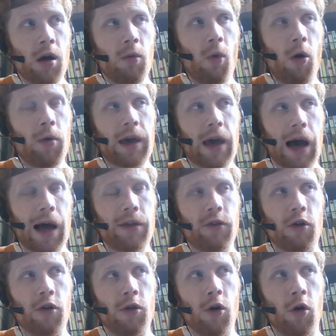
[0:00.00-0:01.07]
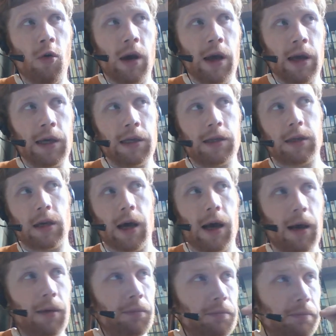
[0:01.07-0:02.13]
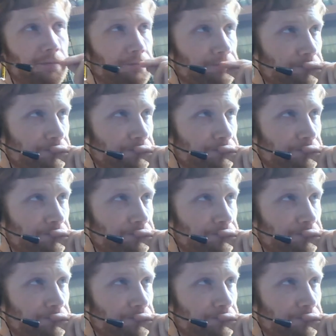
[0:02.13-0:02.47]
What we can do though is, um,